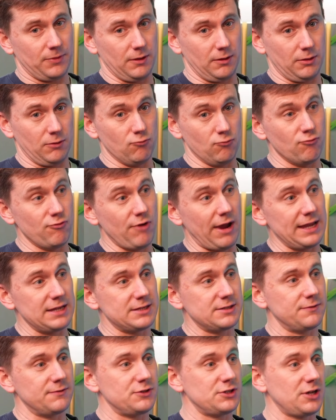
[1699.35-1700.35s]
the
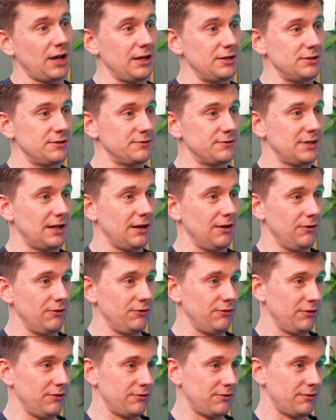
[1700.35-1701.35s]
rate of change of
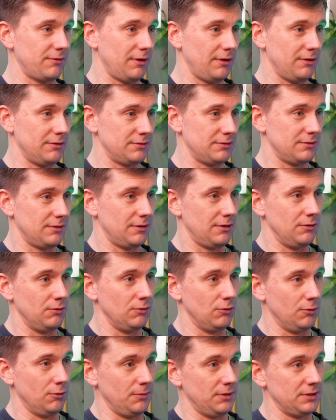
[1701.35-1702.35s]
technology is
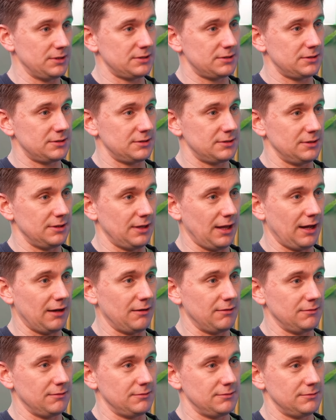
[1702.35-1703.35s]
enormous now,